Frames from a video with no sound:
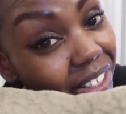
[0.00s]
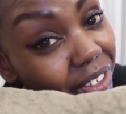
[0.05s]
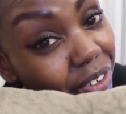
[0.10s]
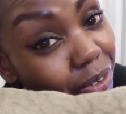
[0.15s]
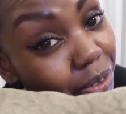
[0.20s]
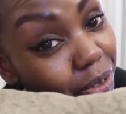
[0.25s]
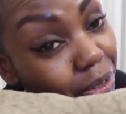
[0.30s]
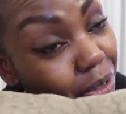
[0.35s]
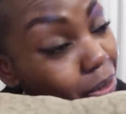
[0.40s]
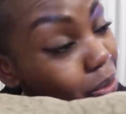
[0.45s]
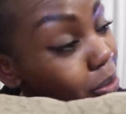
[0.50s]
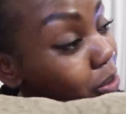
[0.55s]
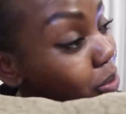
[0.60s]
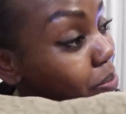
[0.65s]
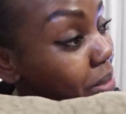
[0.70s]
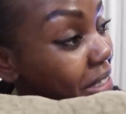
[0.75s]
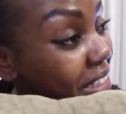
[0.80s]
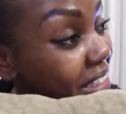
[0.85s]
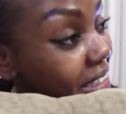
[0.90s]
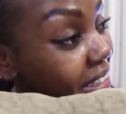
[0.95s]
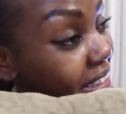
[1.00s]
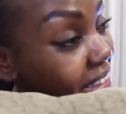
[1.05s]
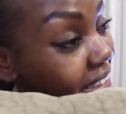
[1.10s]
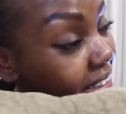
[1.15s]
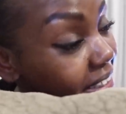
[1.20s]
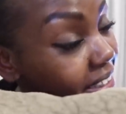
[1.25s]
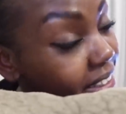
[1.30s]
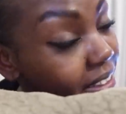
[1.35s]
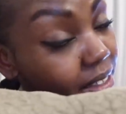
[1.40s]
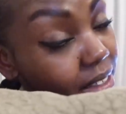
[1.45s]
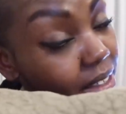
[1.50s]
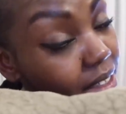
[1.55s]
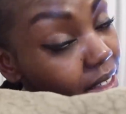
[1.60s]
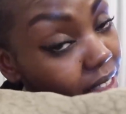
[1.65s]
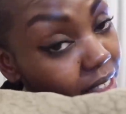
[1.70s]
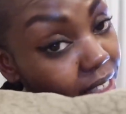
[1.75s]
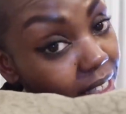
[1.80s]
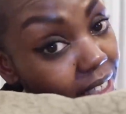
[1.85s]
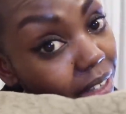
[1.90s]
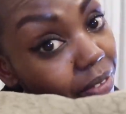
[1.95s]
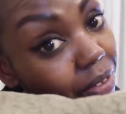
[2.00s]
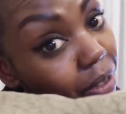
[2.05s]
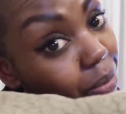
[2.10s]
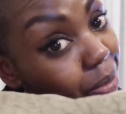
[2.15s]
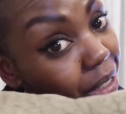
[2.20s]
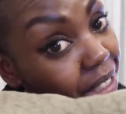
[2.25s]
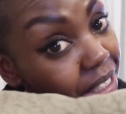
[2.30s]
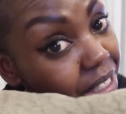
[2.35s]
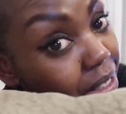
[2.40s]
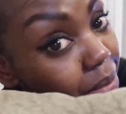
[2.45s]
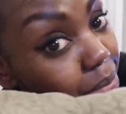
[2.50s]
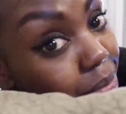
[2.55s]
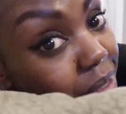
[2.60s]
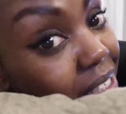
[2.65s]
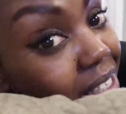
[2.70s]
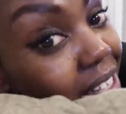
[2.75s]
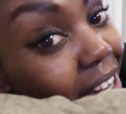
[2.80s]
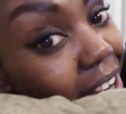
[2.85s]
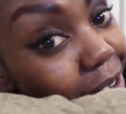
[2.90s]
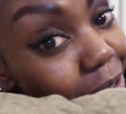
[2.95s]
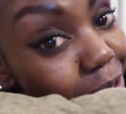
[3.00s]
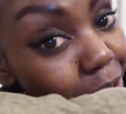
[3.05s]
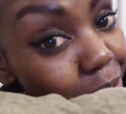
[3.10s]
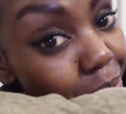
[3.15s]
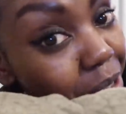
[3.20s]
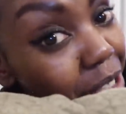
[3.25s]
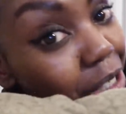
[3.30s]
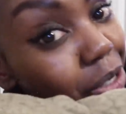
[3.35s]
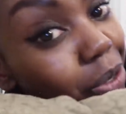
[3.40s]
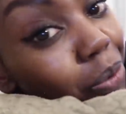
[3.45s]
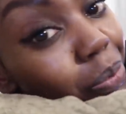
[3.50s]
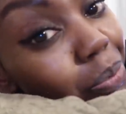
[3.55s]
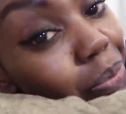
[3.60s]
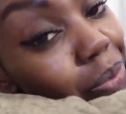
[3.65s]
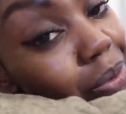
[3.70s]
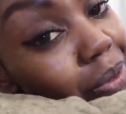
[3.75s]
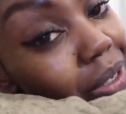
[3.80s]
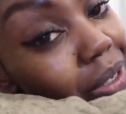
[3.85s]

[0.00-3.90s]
year old who's basically giving me tips at how to be dope